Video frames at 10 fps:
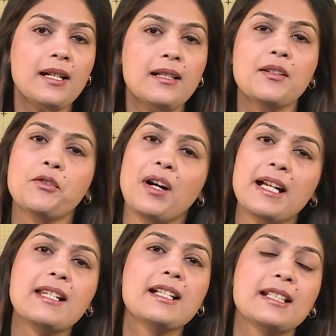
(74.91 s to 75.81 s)
does
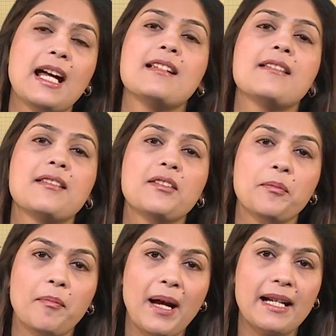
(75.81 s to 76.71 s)
writing analysis
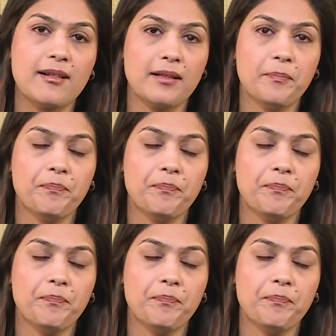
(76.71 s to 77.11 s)
matter?